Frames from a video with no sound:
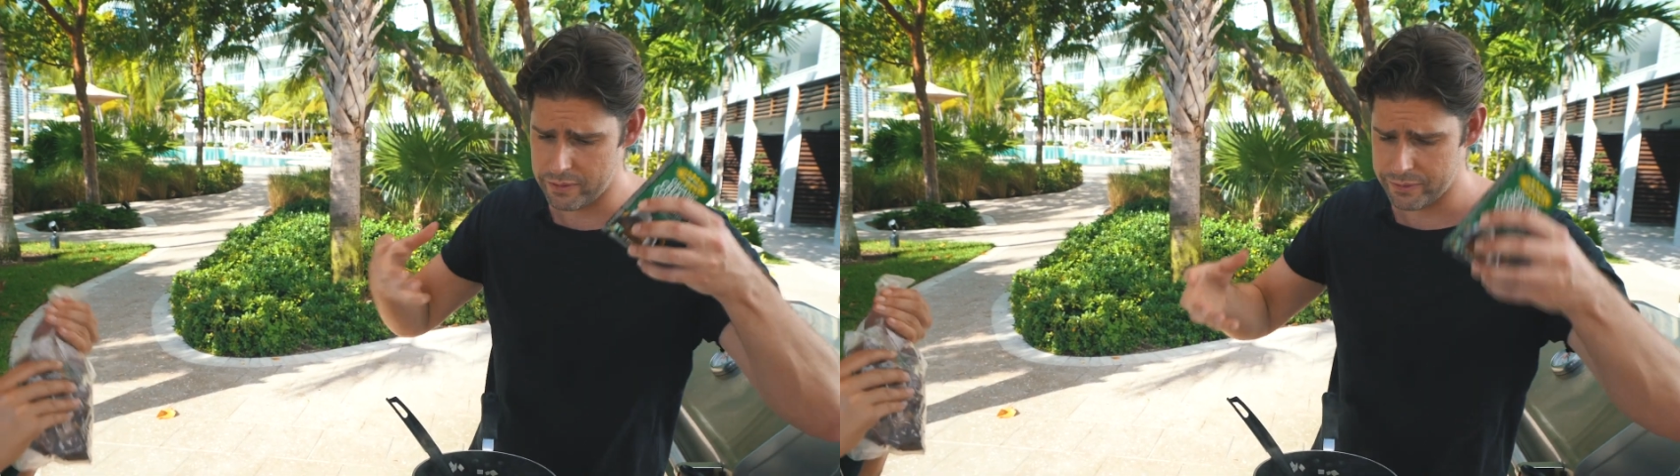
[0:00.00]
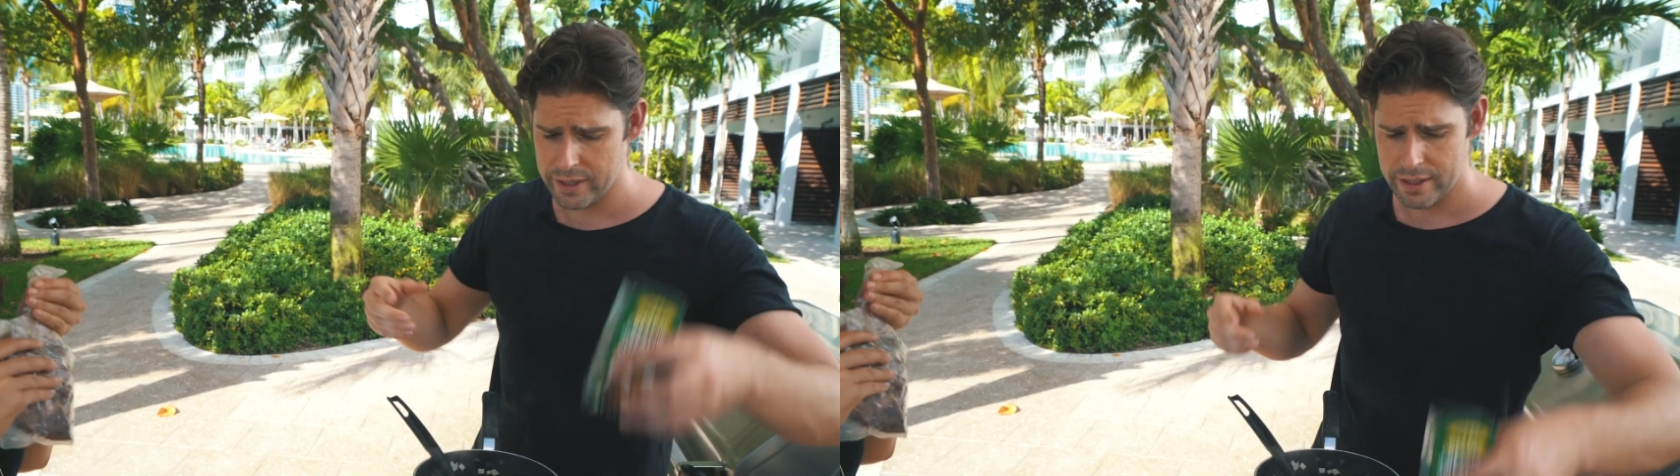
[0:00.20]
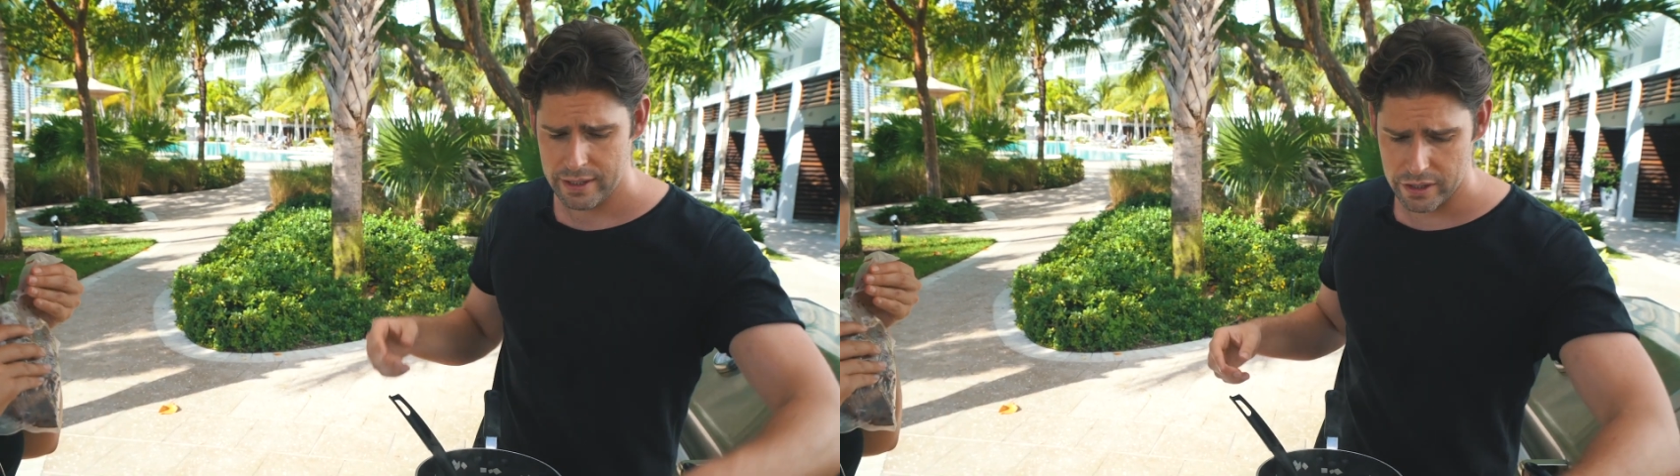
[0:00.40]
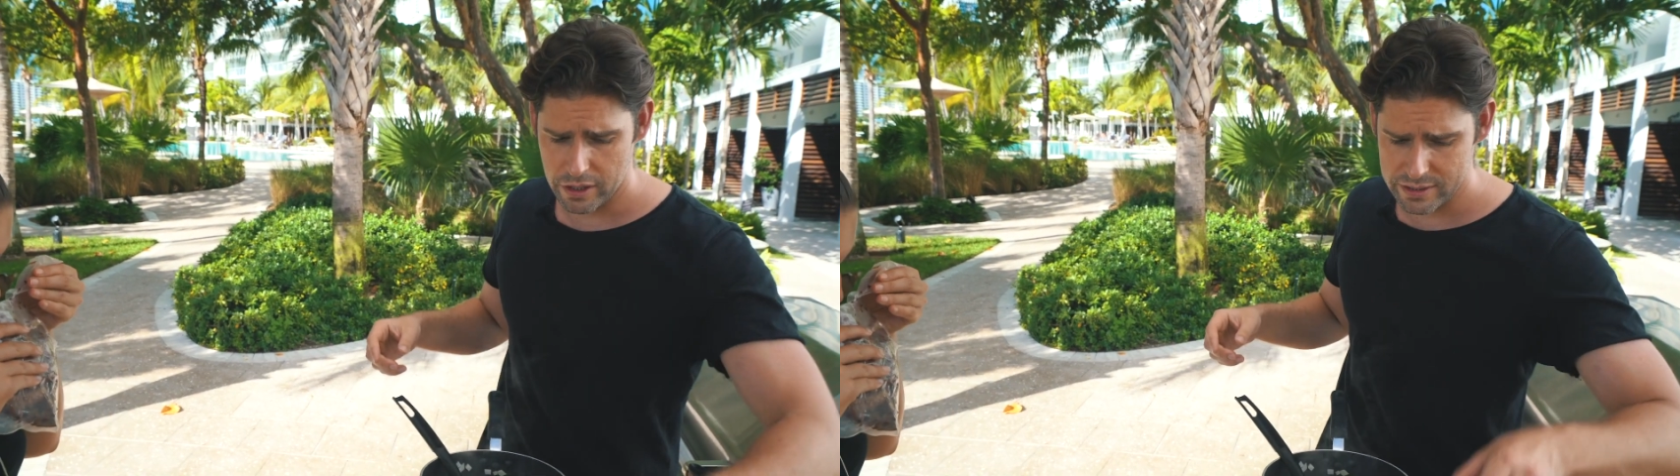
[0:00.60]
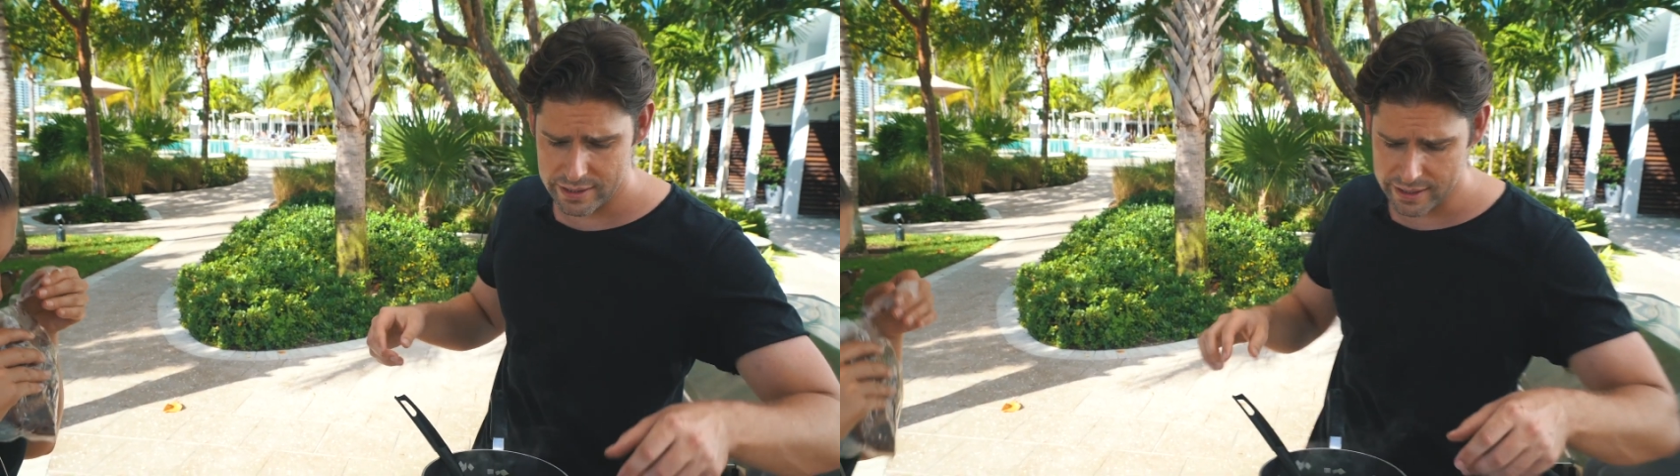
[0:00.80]
of
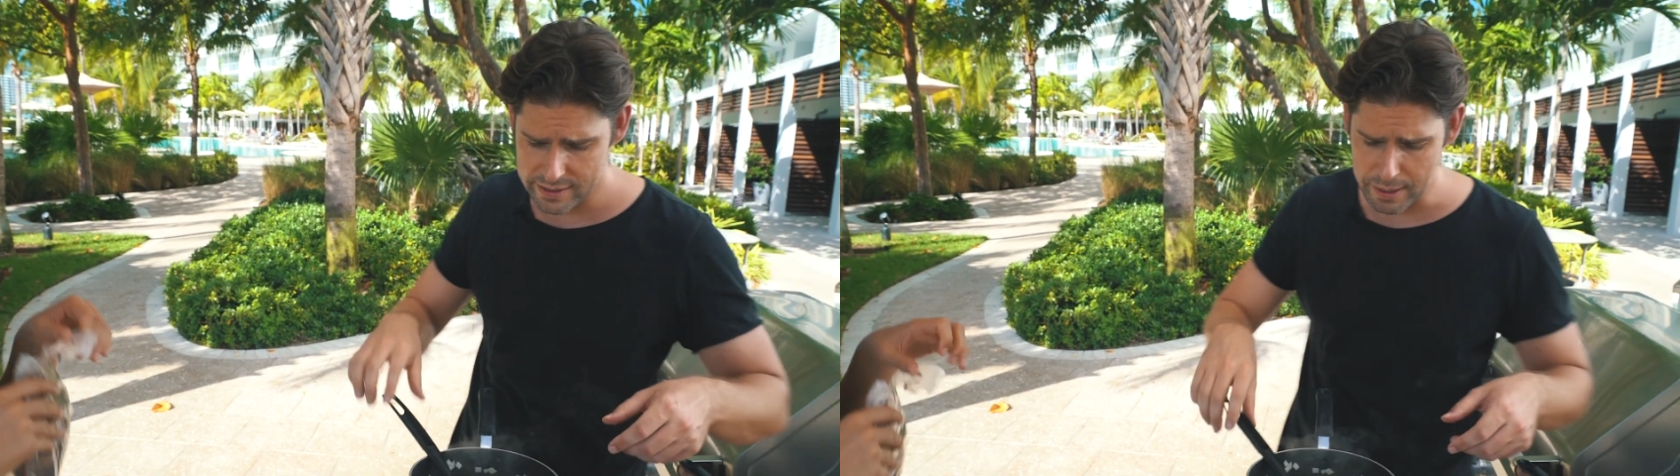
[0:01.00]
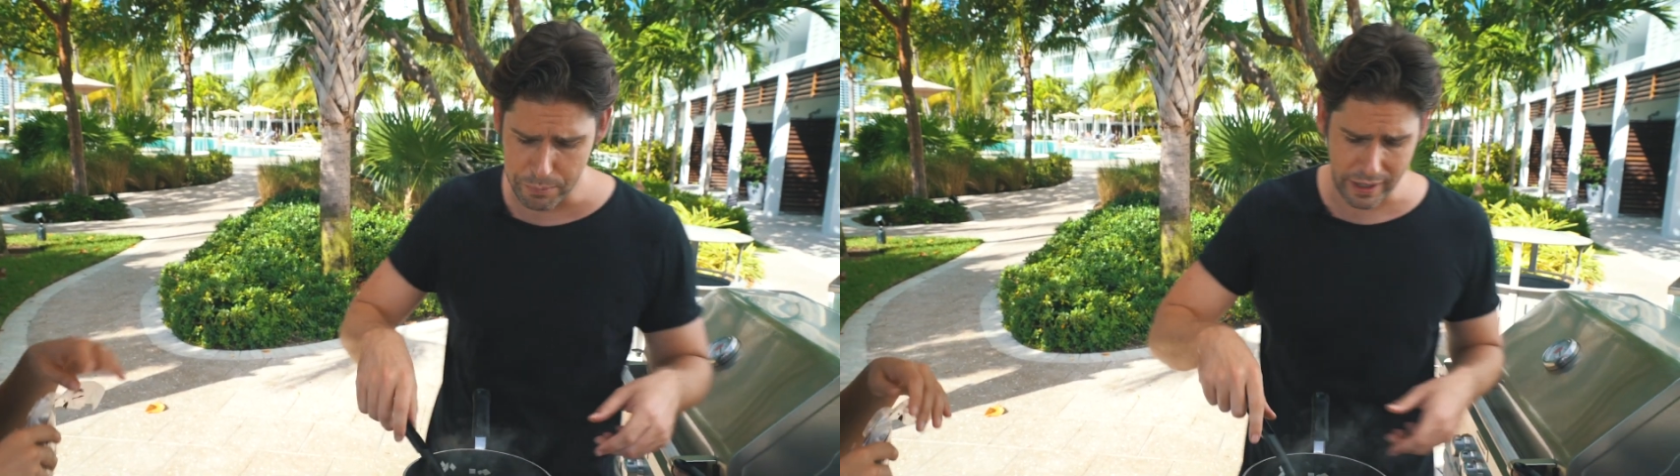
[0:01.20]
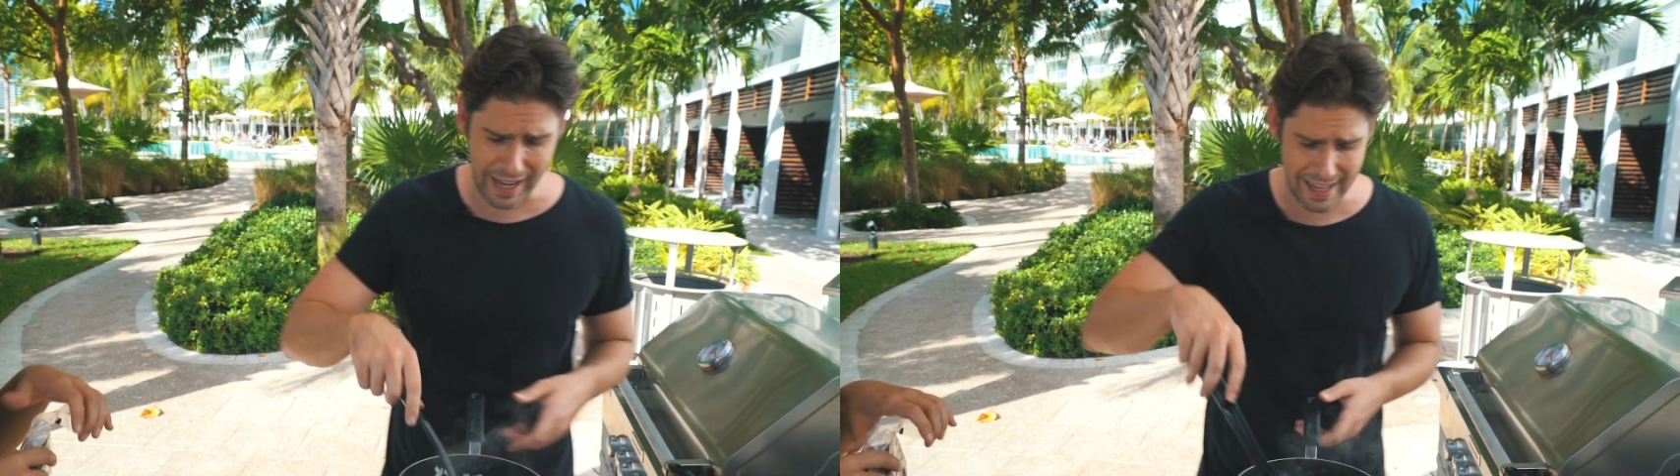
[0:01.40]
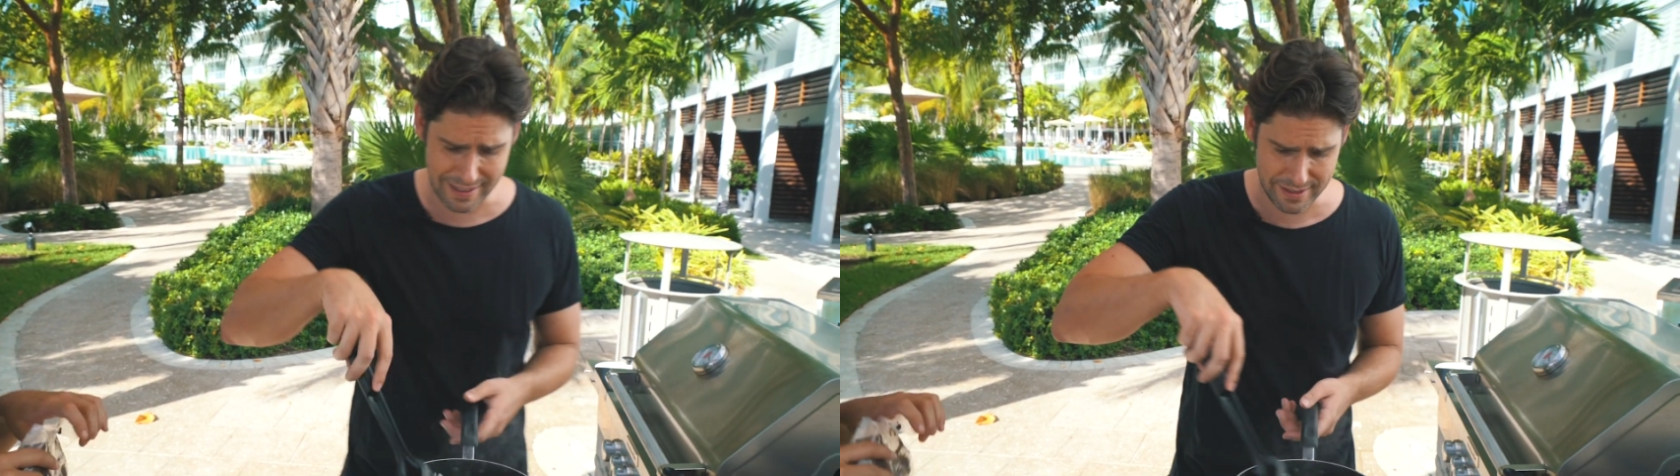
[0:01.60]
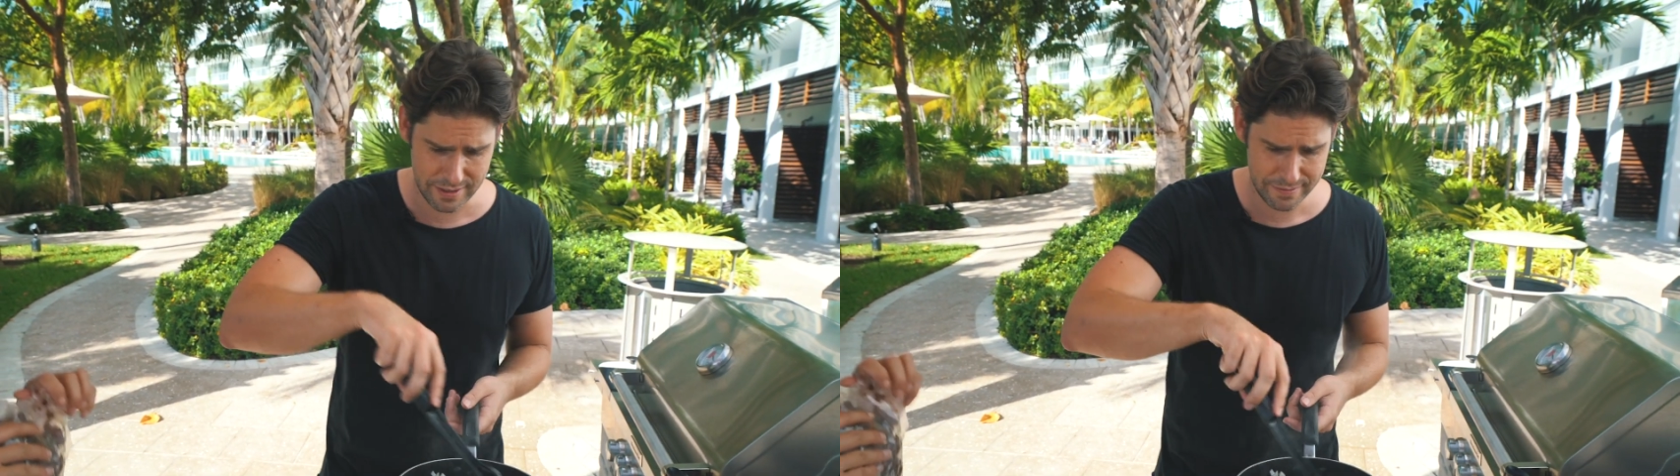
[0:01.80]
6 separate
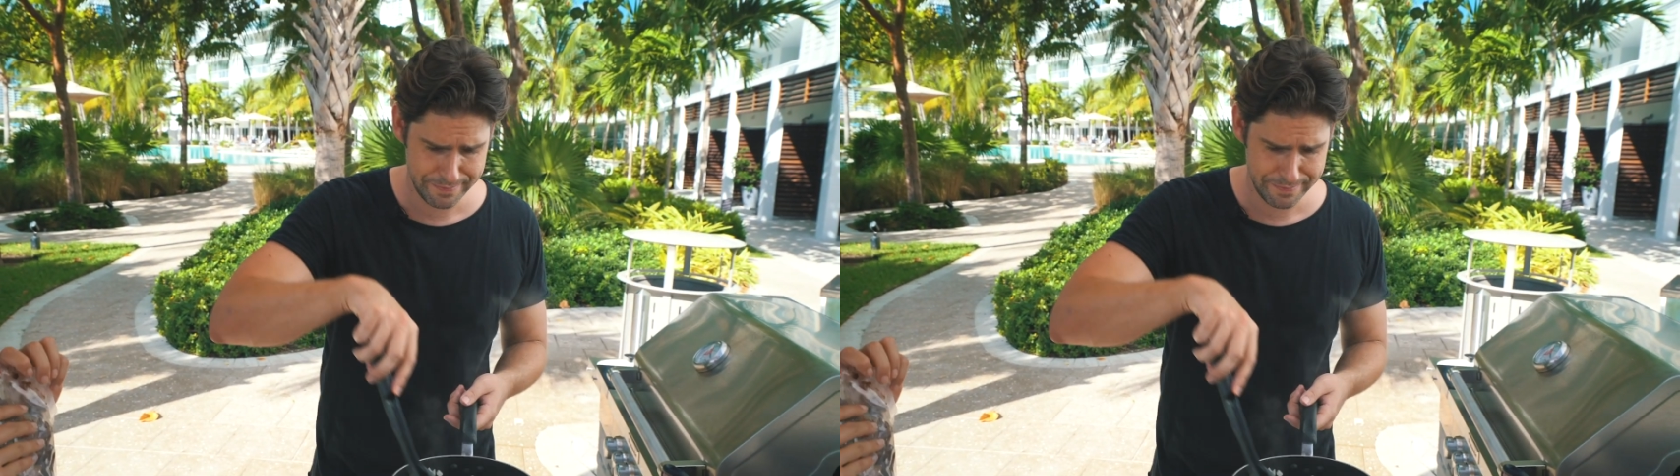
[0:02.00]
cans.